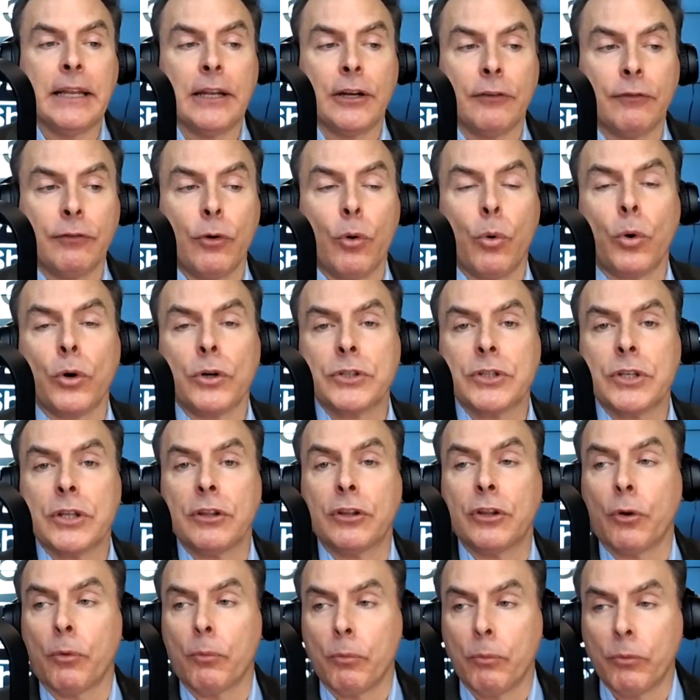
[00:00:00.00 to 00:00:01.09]
And of course,
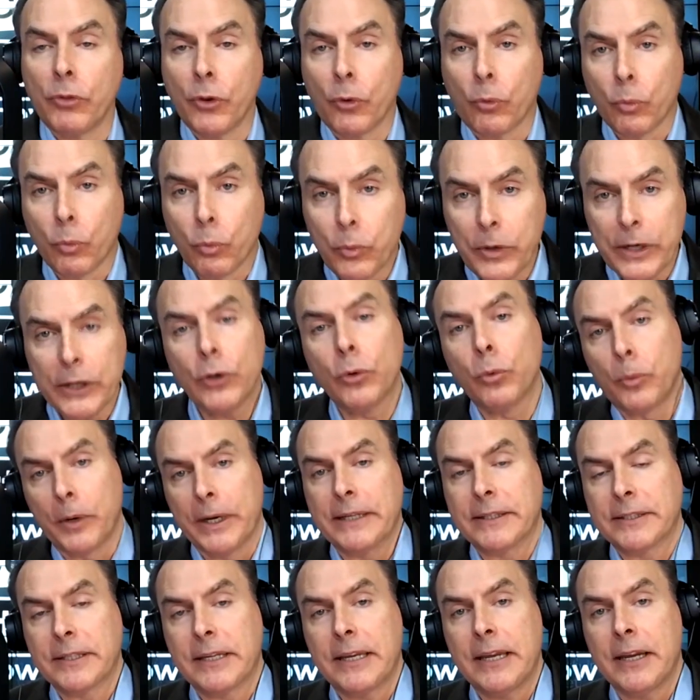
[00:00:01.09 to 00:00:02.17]
the real
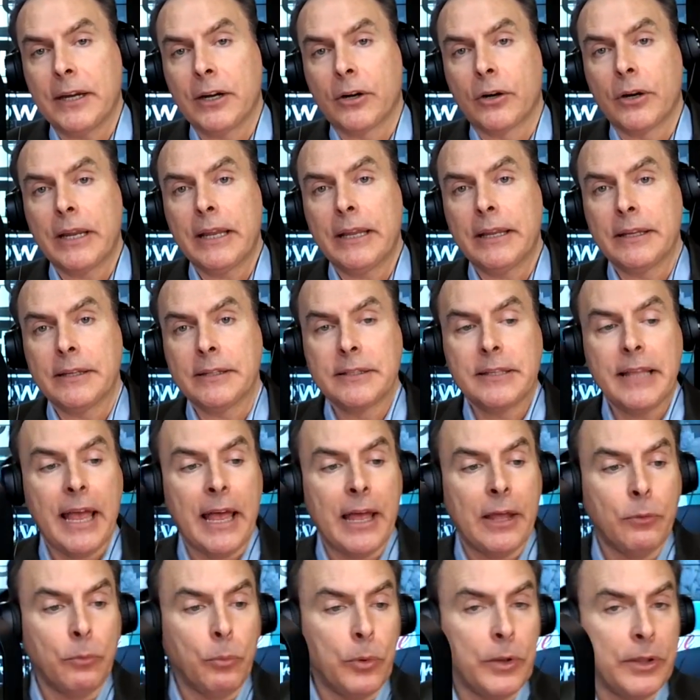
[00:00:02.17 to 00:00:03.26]
risk here is
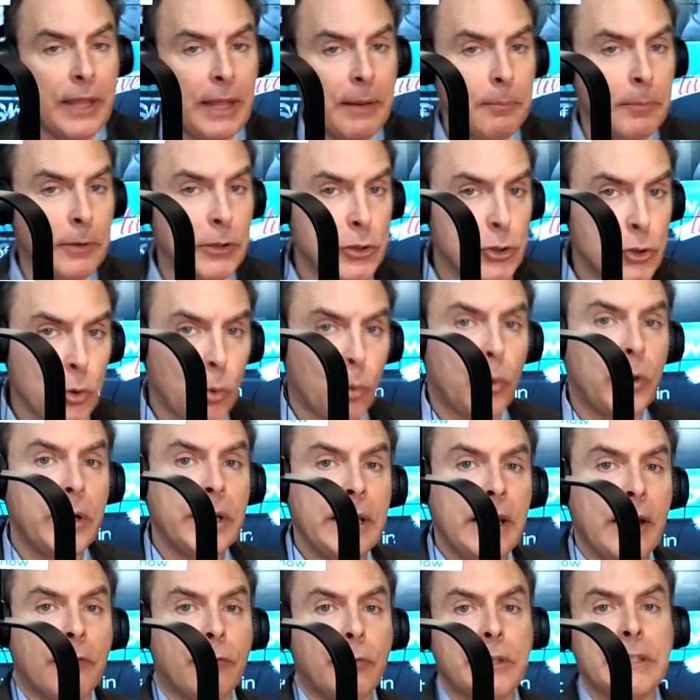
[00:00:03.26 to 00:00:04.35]
that with a
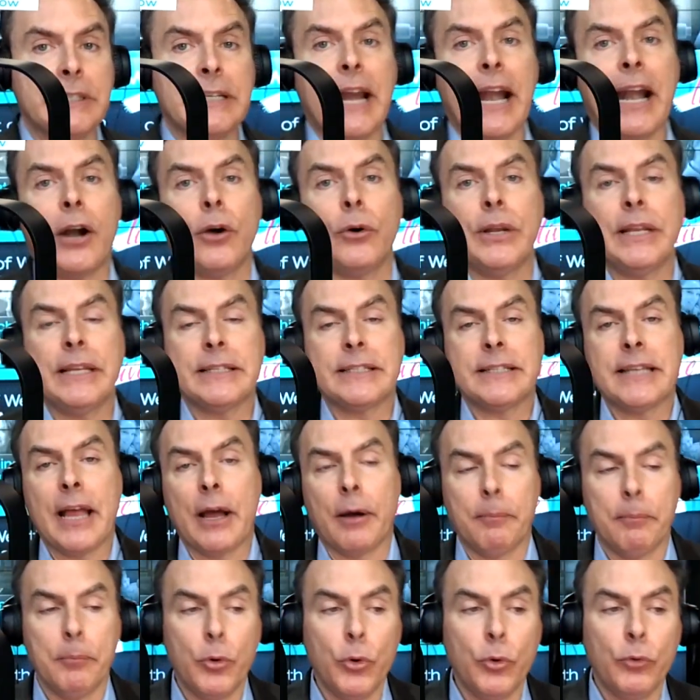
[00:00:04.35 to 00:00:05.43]
majority of retirees
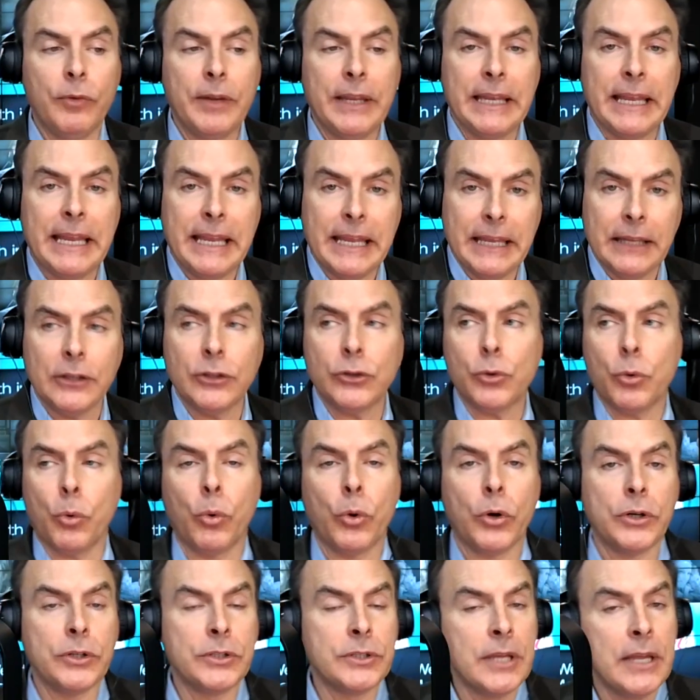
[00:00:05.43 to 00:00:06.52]
now moving in
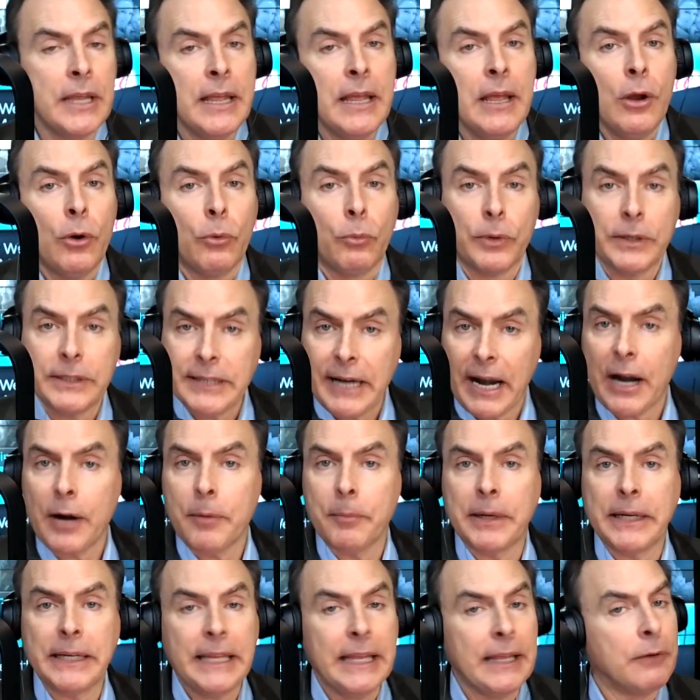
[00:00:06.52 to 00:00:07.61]
towards
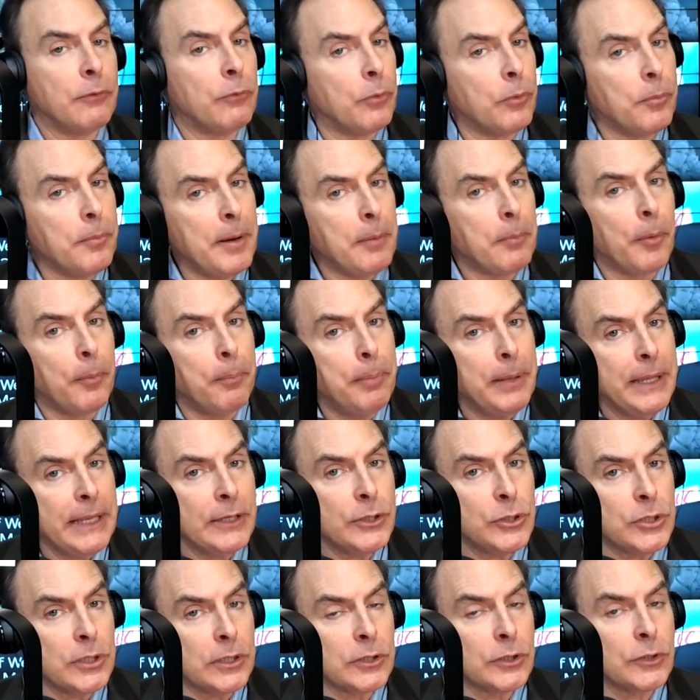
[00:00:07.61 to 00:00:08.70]
retirement, again, remember,
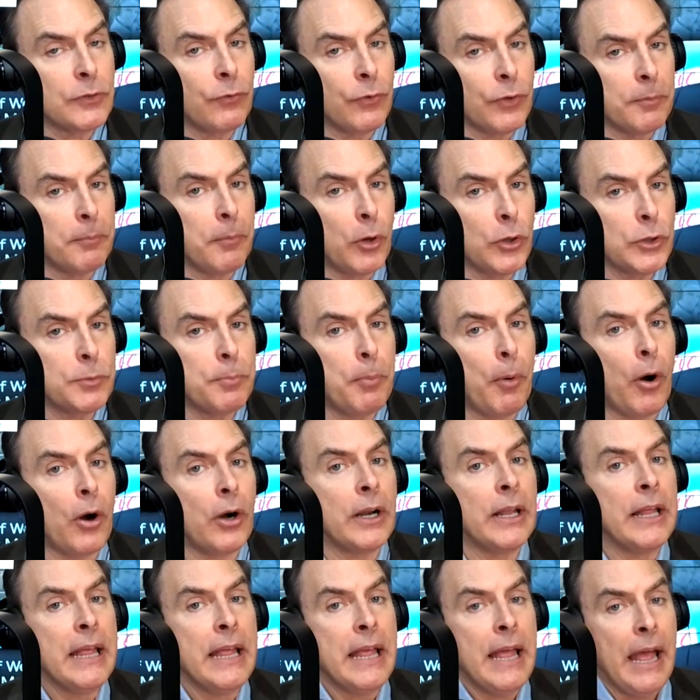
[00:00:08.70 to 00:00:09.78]
pensions for the most
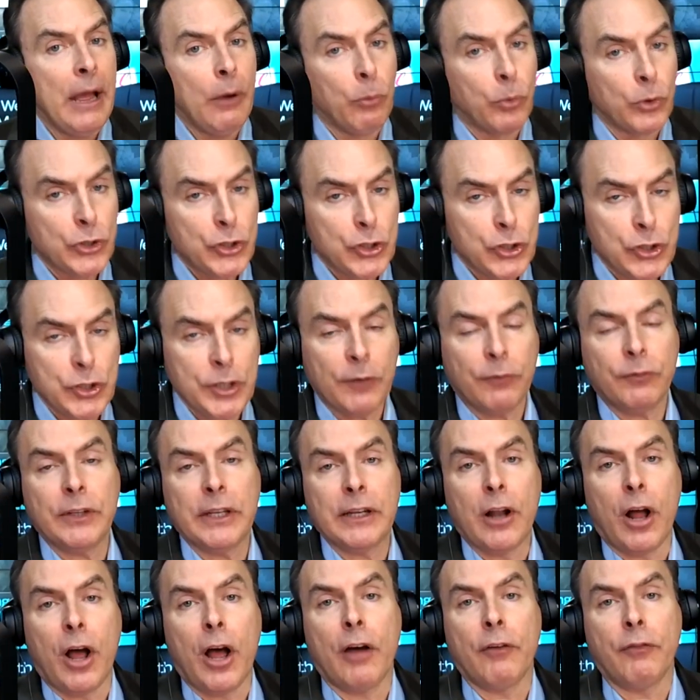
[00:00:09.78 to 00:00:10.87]
part were
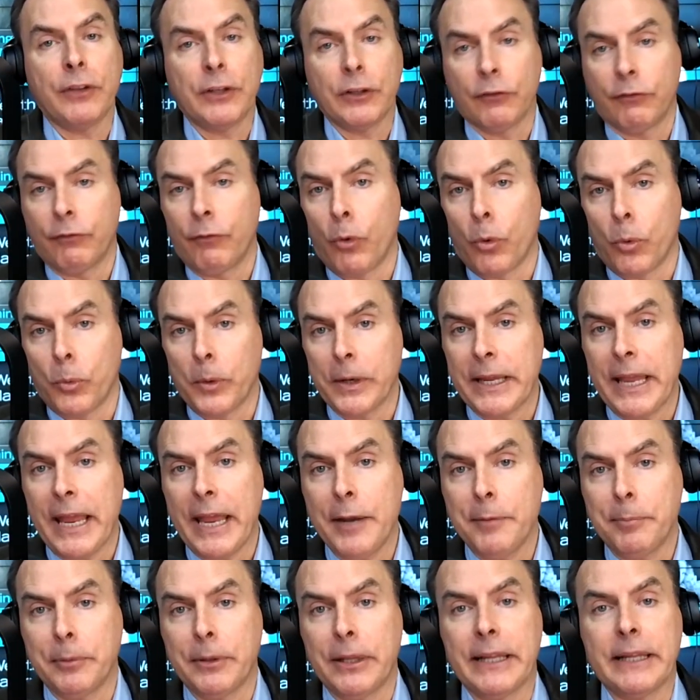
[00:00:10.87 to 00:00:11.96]
shifted off into
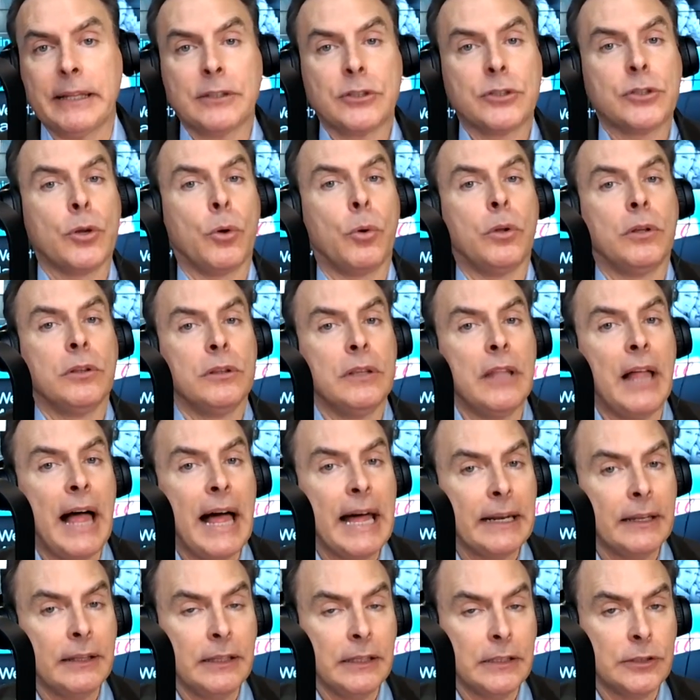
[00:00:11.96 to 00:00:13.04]
401k plans. So a
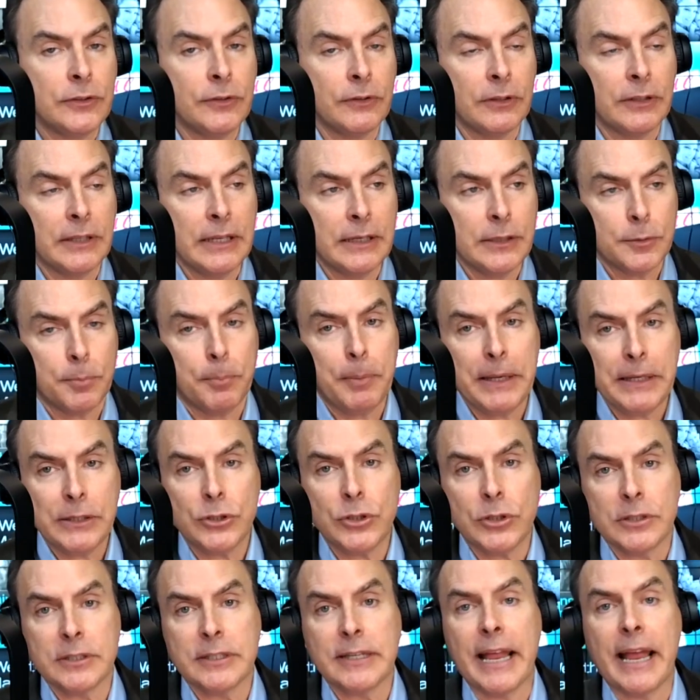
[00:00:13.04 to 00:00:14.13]
lot of these
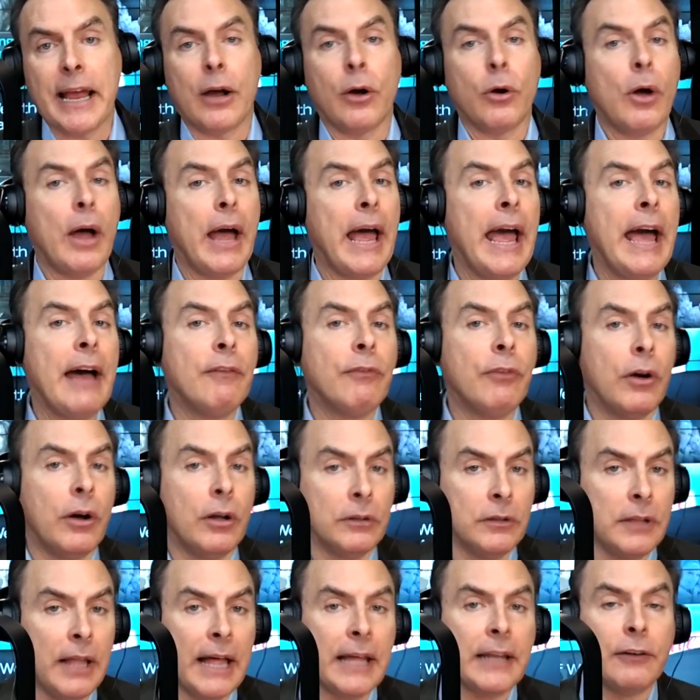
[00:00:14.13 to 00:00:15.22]
pensions now have a
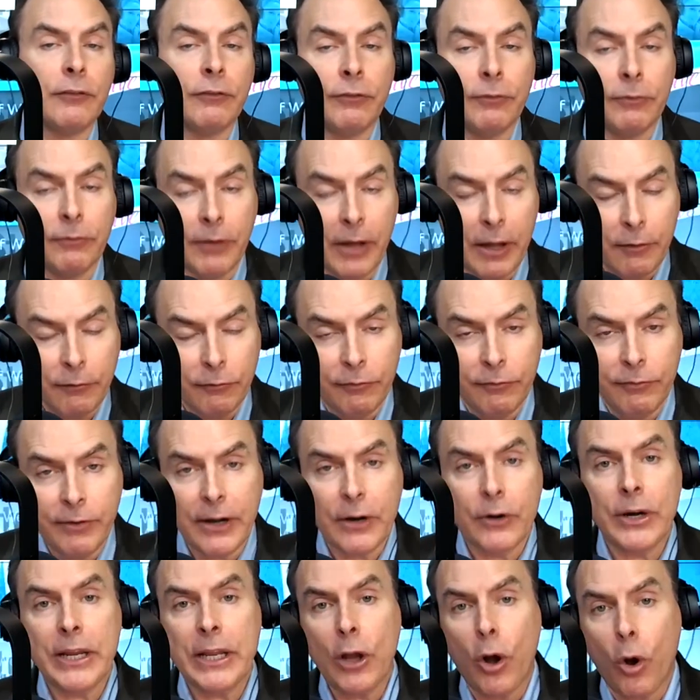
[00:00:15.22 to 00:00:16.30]
lot of
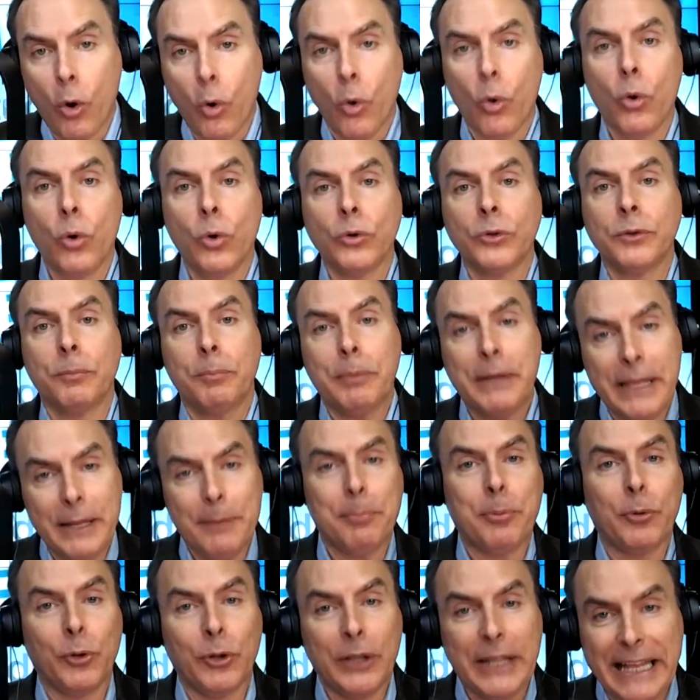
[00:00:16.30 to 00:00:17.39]
very old
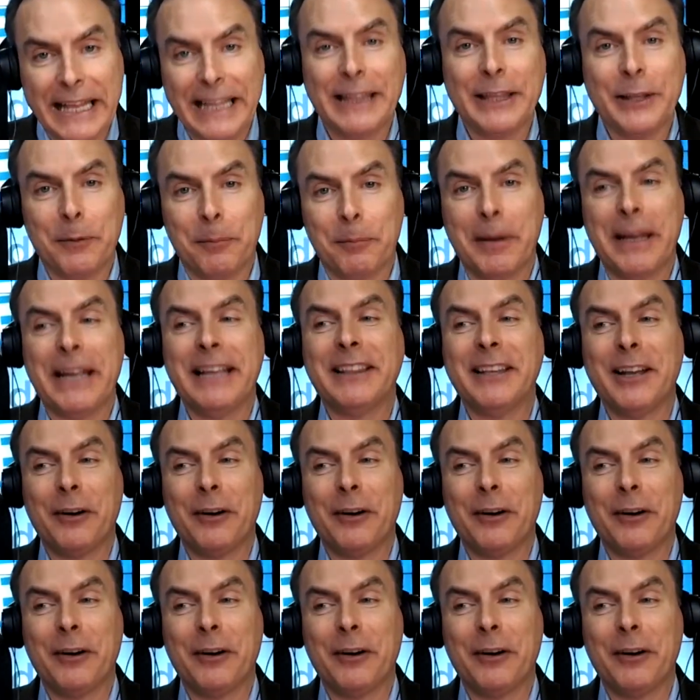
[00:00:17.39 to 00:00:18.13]
people in them, and they're